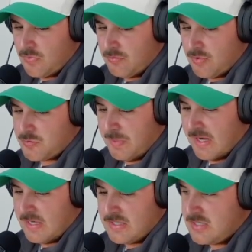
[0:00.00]
the most
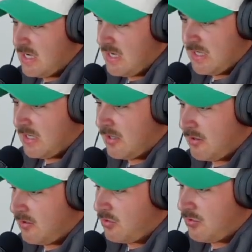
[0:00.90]

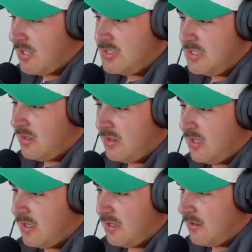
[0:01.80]
painstaking, crazy
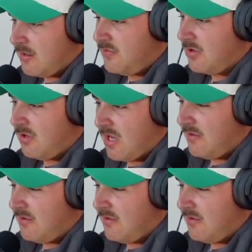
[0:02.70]
thing of your life